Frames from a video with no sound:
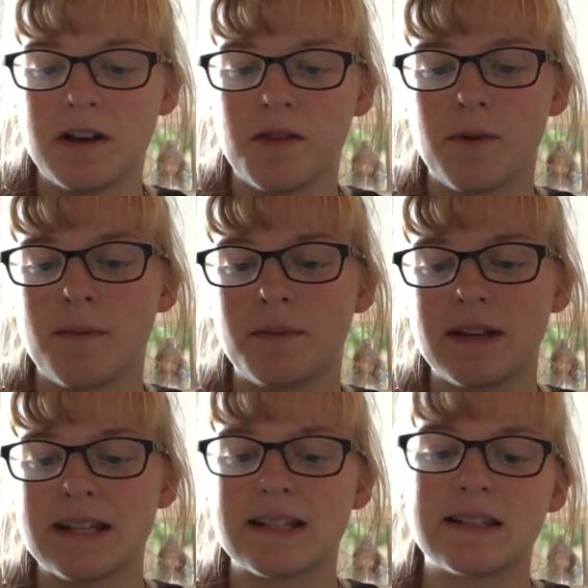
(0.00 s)
another one
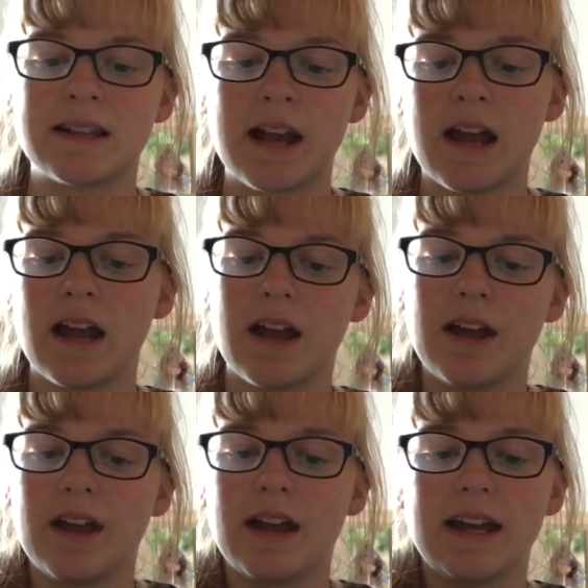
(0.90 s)
because
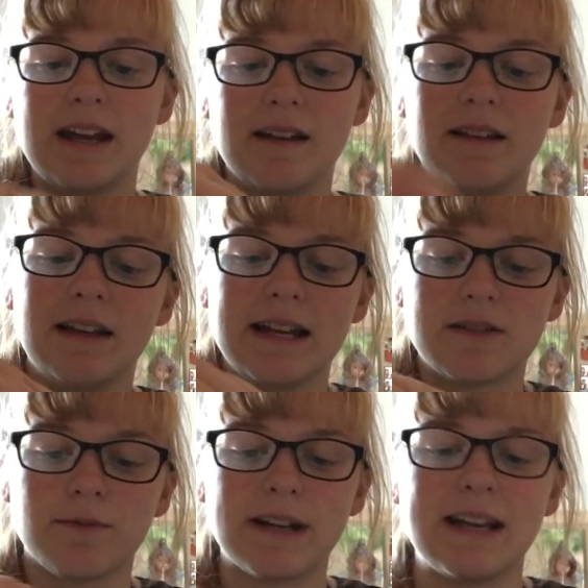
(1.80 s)
it's
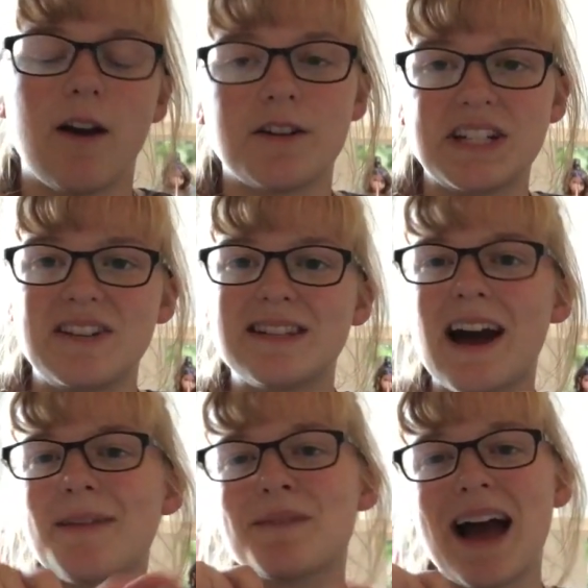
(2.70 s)
really hard to use it.
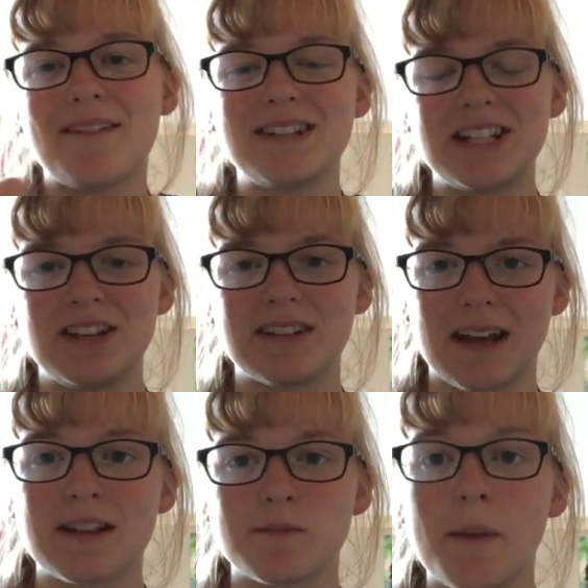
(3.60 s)
I'm having to use like
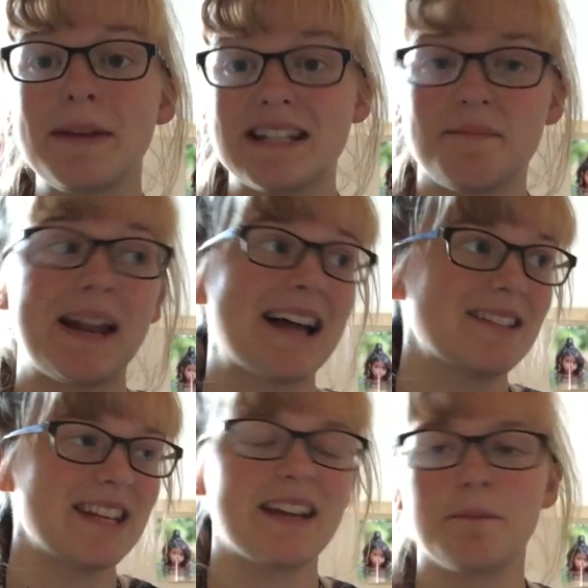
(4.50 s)
a, piece of
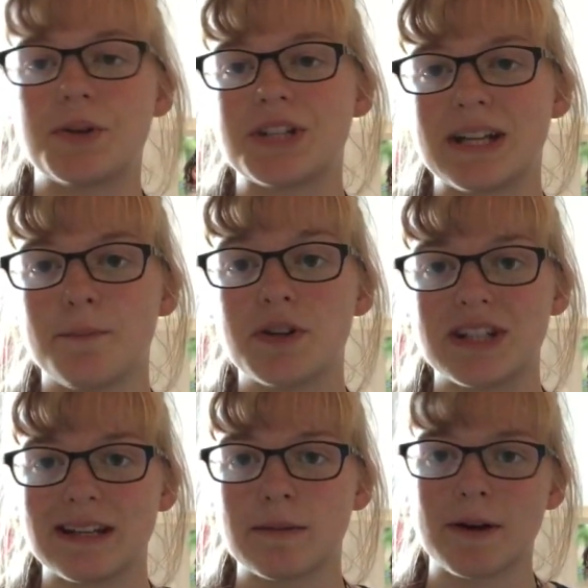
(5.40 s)
plastic and pushing,
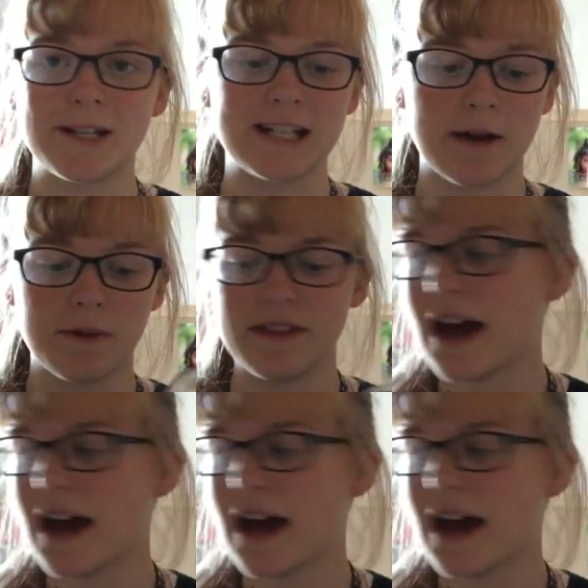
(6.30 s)
pushing the button down with